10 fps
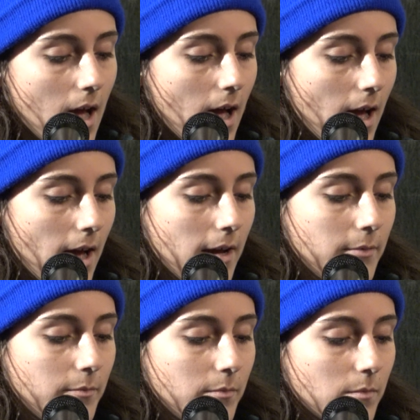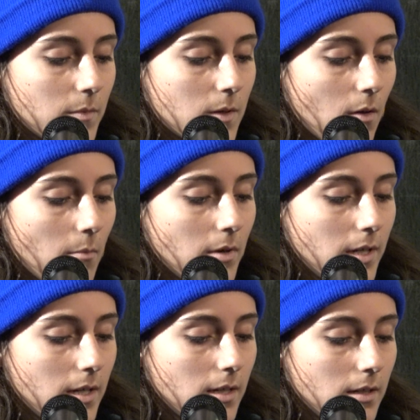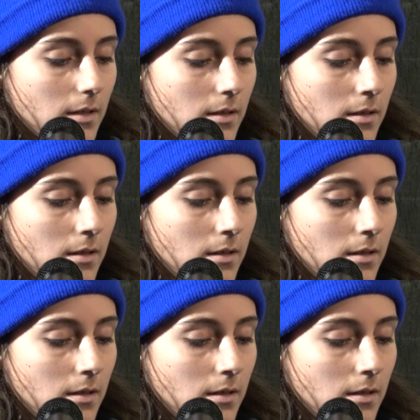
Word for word: Um, so I'm gonna,